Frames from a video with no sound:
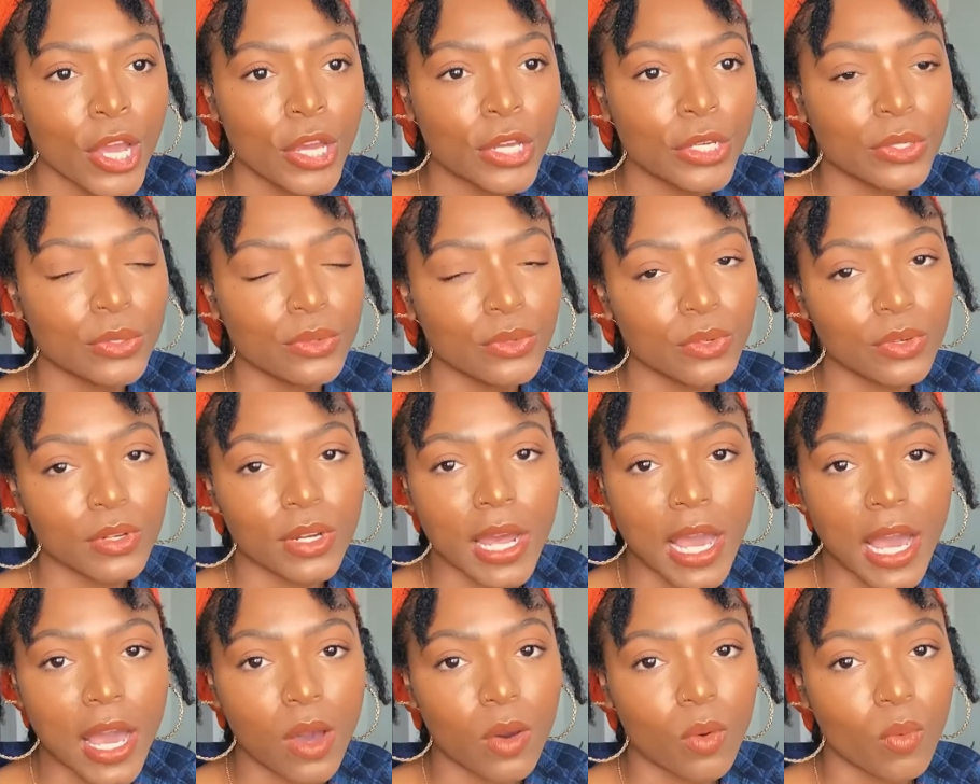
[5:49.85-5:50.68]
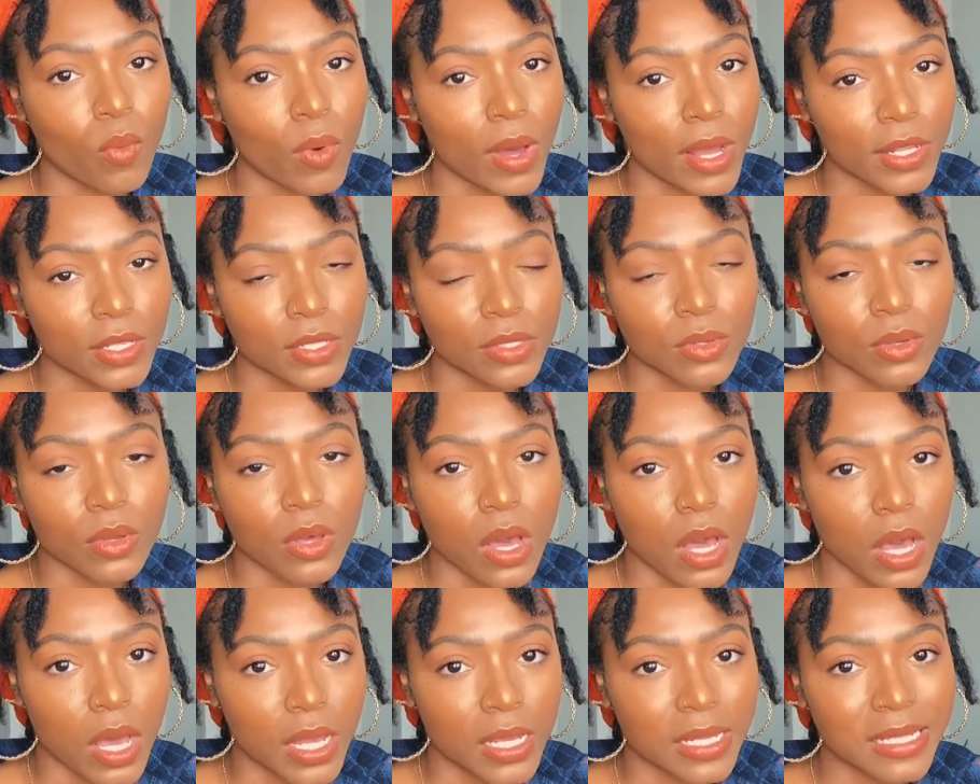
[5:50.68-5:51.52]
You do not want to
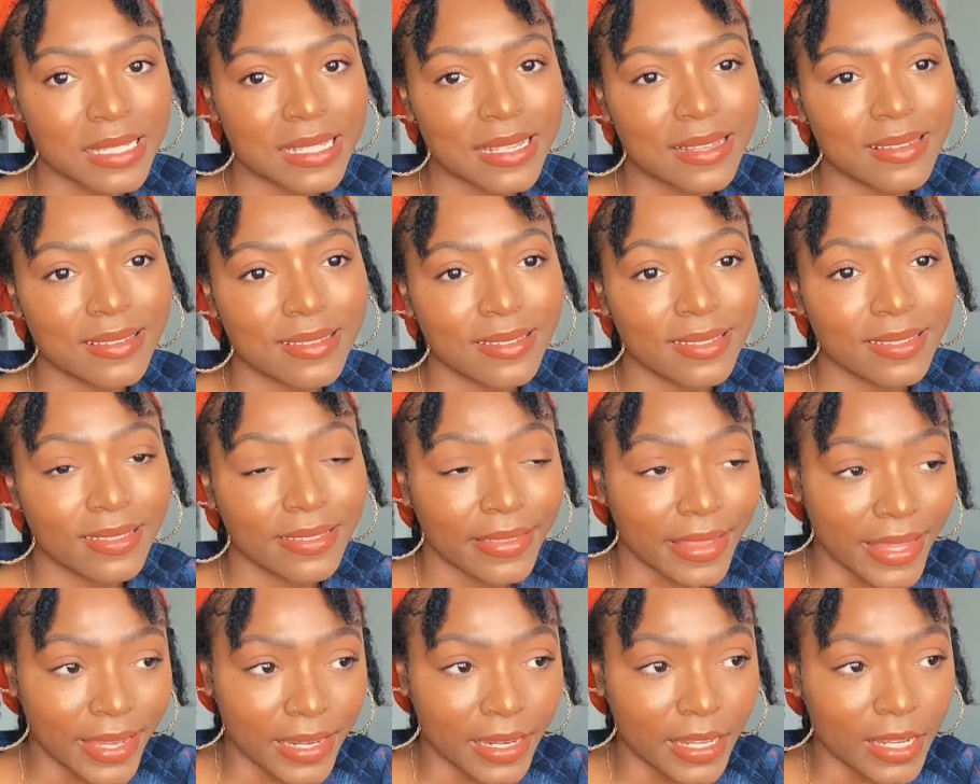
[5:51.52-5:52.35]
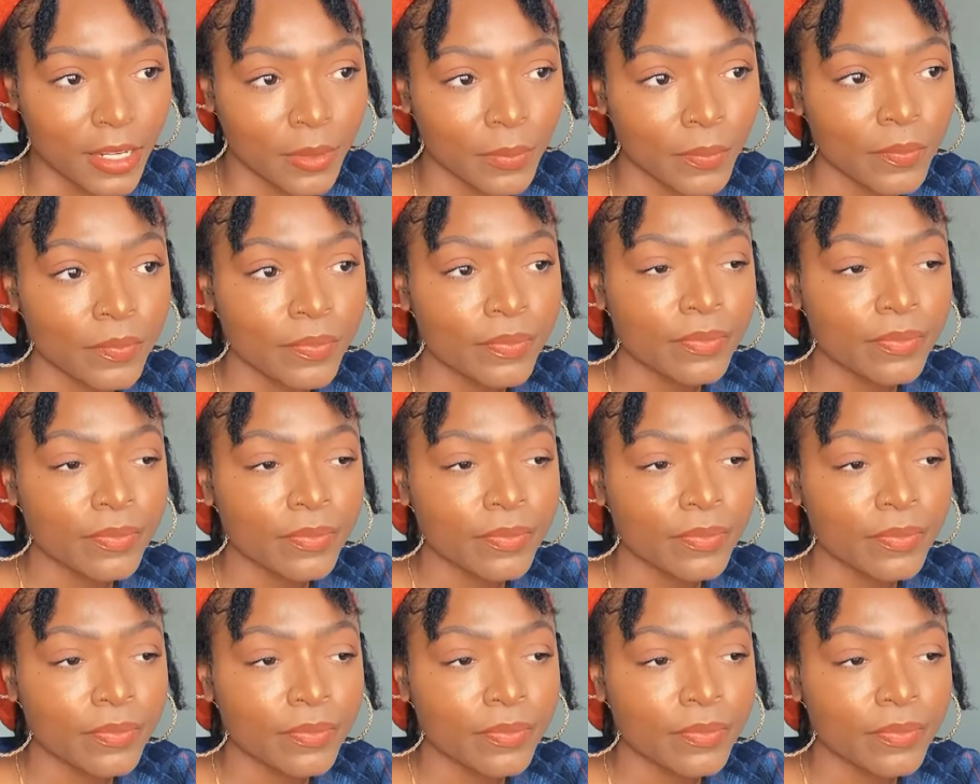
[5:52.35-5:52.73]
cause thinning.